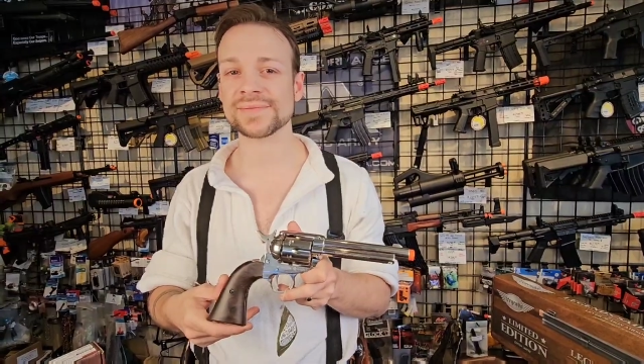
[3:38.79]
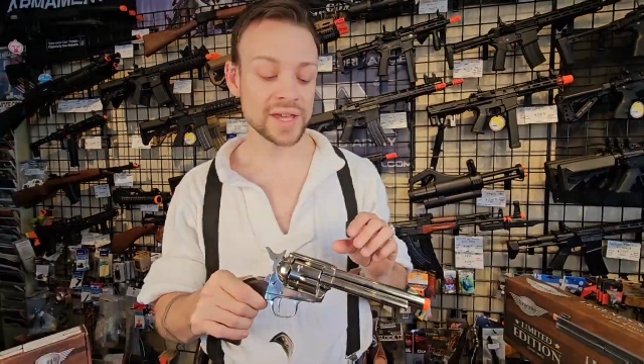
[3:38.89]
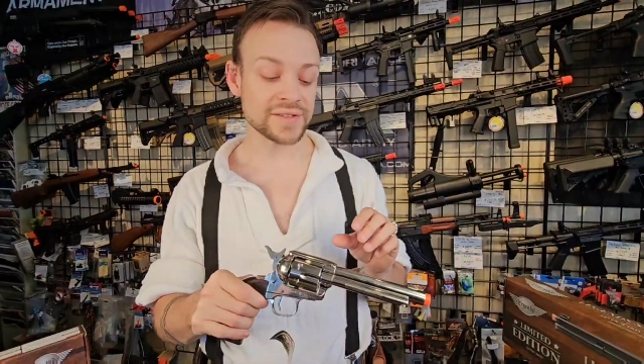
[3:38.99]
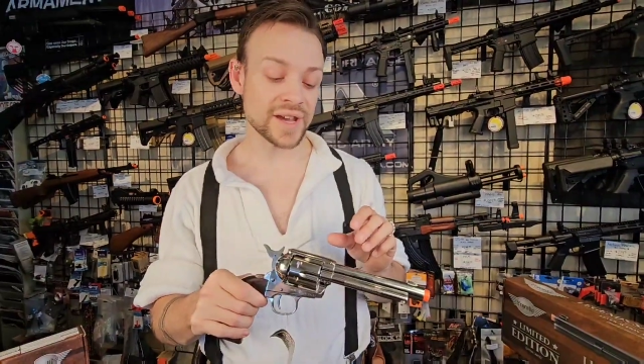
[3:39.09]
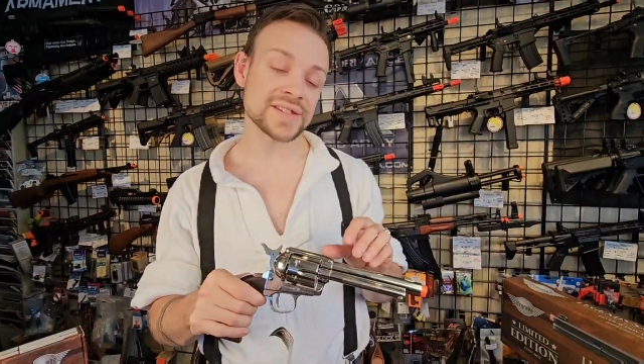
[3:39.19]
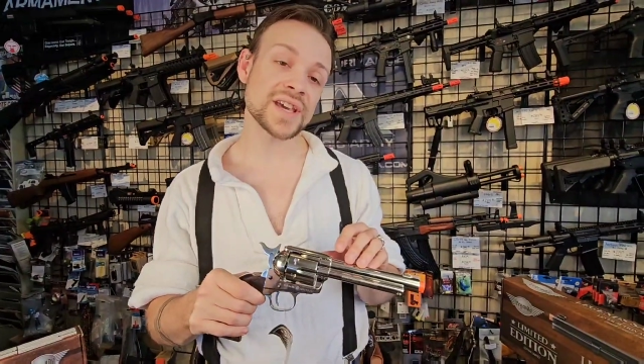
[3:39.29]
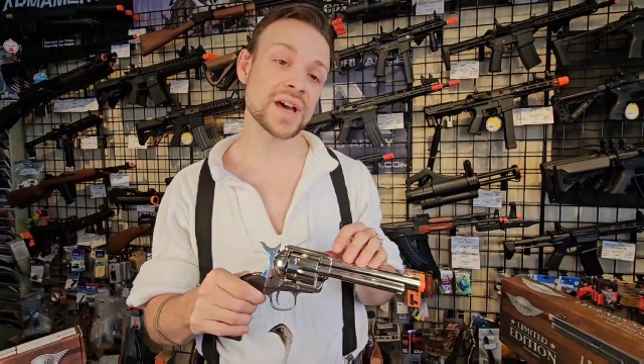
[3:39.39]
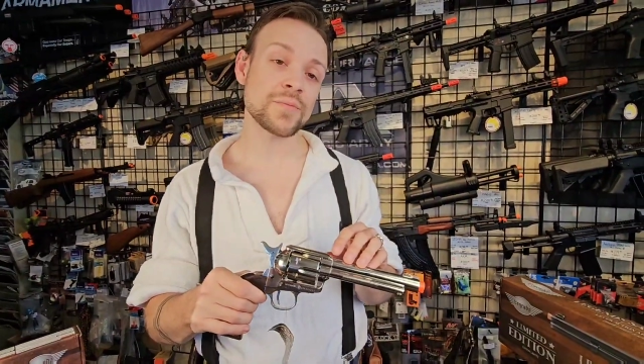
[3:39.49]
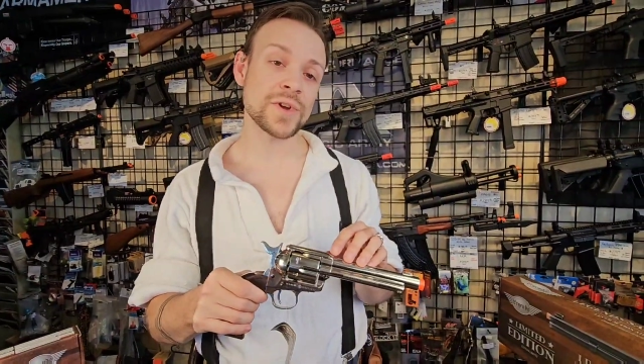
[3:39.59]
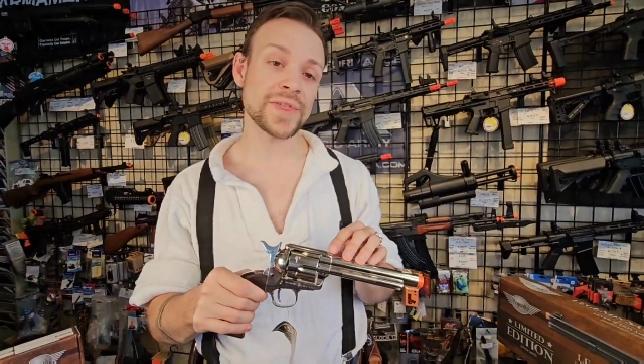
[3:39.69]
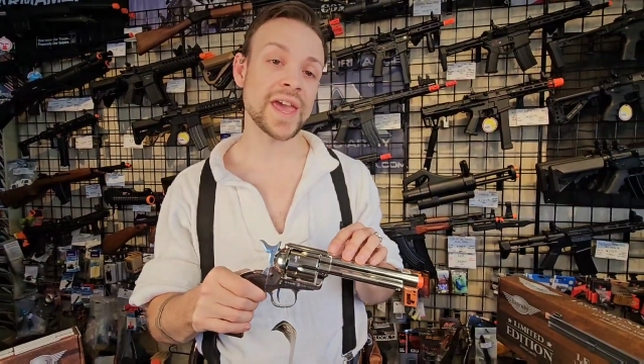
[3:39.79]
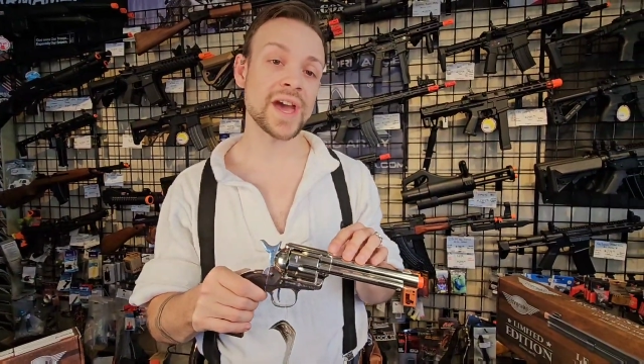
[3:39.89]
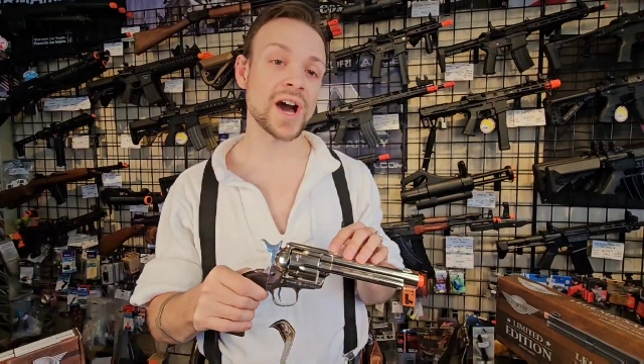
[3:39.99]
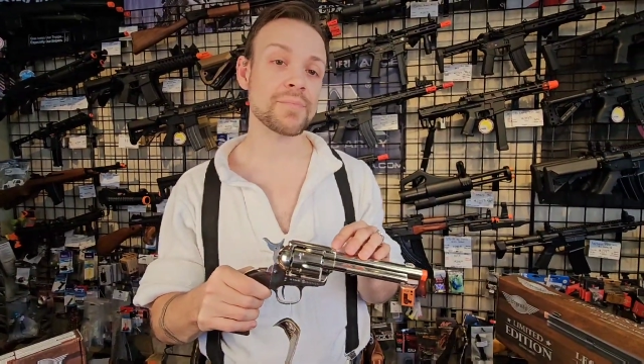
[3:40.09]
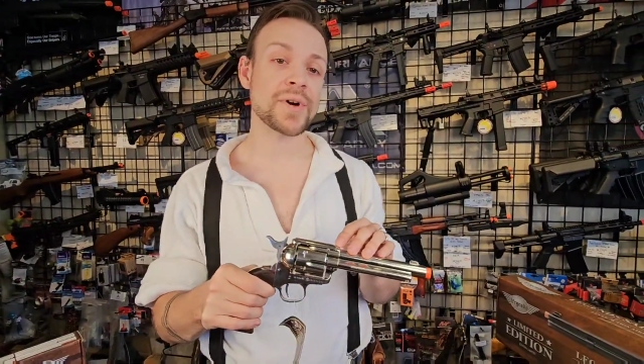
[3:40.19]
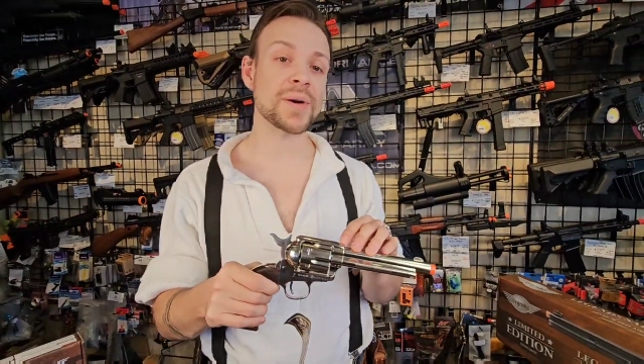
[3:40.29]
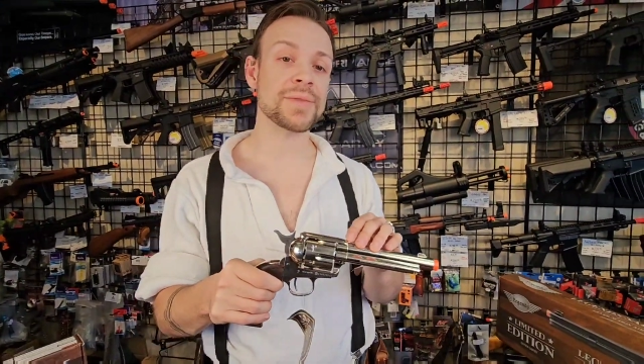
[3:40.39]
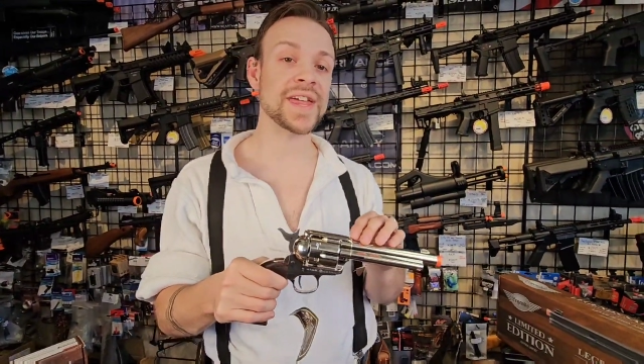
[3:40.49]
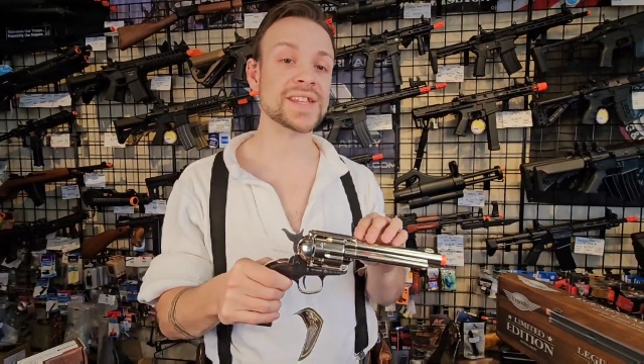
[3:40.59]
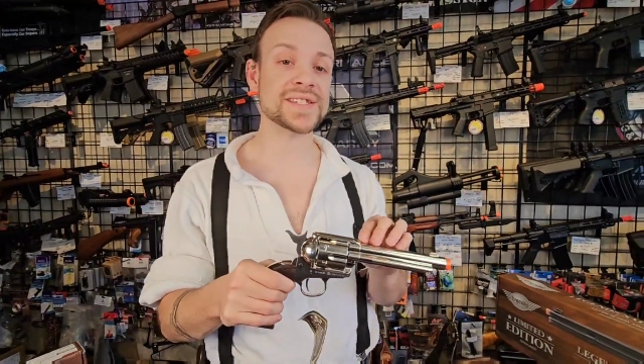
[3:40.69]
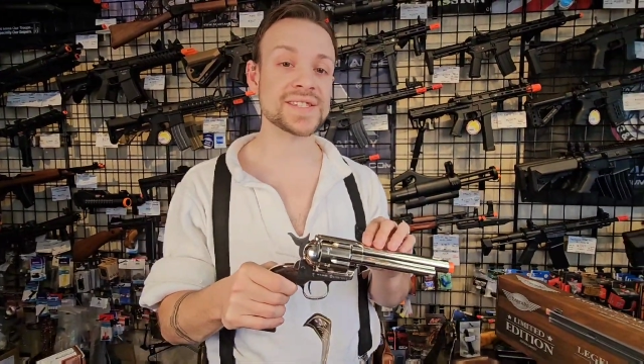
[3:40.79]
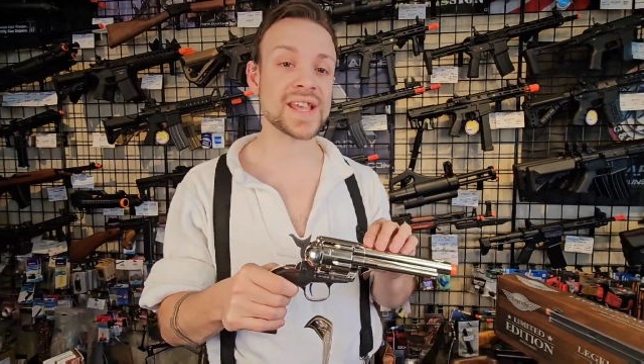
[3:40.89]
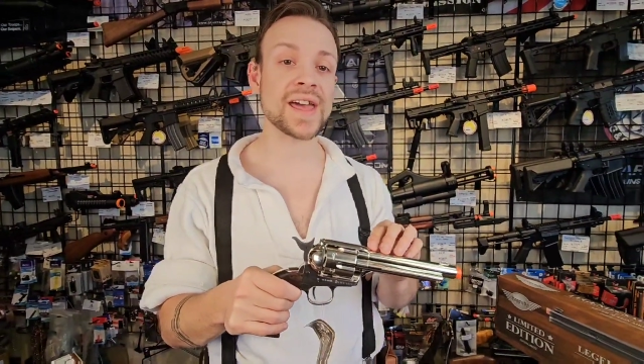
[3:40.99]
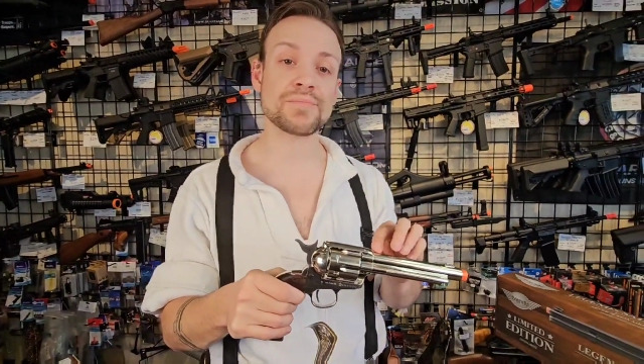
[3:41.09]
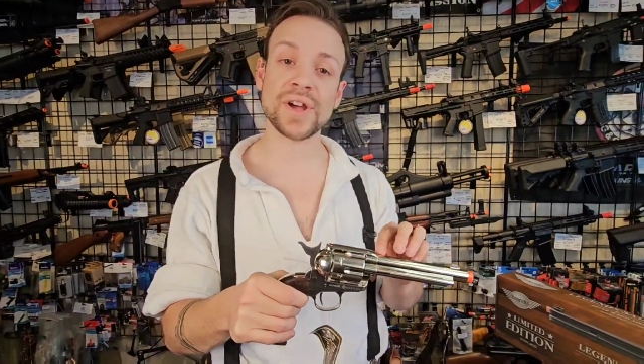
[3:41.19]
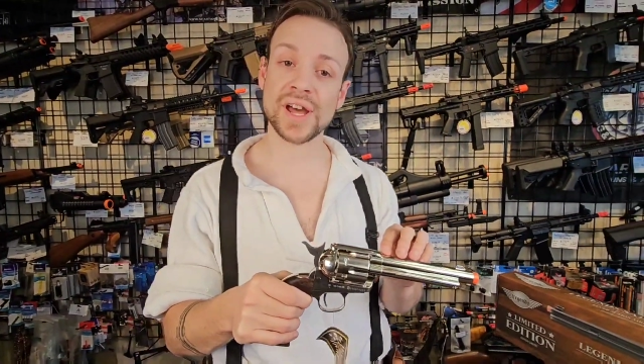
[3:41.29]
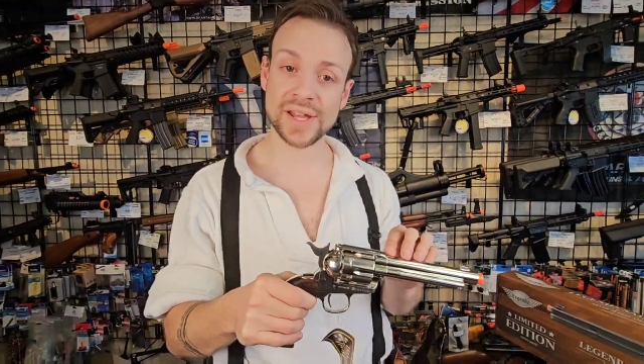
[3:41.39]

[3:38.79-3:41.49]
It does come with a hop-up that is set but